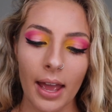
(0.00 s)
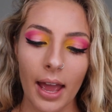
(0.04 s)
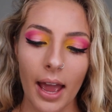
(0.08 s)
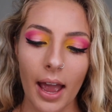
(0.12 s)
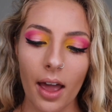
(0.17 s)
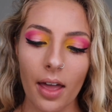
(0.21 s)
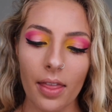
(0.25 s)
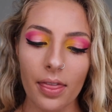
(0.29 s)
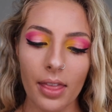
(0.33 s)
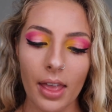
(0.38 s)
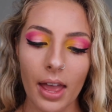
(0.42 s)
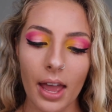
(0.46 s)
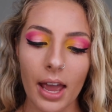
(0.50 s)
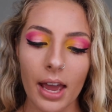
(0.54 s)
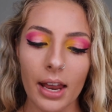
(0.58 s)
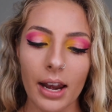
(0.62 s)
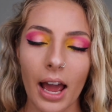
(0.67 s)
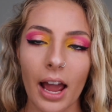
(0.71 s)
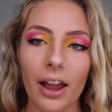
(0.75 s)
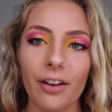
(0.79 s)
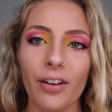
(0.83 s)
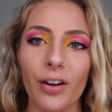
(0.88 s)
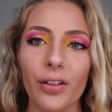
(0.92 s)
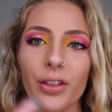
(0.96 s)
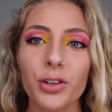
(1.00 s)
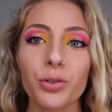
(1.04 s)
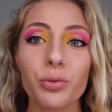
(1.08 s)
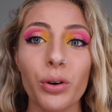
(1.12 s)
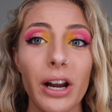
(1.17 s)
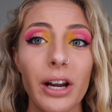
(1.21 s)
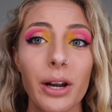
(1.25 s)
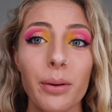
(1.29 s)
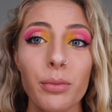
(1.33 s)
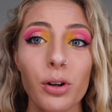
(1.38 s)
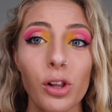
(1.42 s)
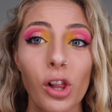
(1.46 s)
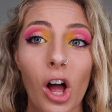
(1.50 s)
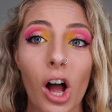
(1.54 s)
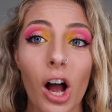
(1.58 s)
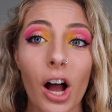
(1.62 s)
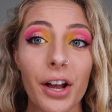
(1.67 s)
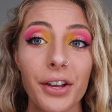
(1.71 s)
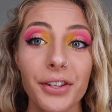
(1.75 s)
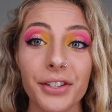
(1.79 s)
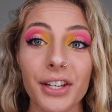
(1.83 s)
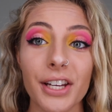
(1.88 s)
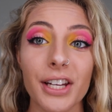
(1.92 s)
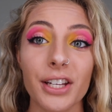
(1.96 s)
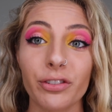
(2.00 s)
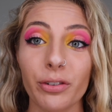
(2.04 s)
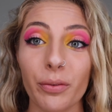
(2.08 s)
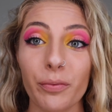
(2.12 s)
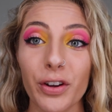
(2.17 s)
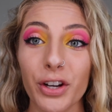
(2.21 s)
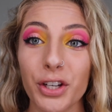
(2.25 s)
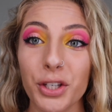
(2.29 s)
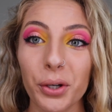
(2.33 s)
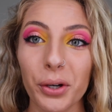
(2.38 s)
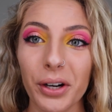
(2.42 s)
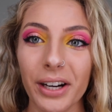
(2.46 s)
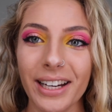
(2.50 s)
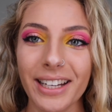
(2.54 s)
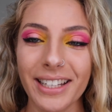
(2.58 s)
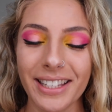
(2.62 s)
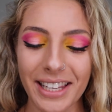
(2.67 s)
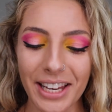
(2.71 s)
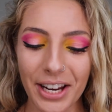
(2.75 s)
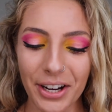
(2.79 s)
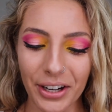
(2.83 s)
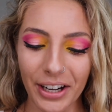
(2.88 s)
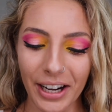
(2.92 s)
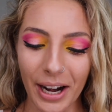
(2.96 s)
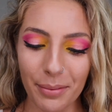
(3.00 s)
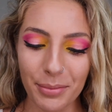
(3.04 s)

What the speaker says: And then I found this random gloss. It's from Victoria's Secret.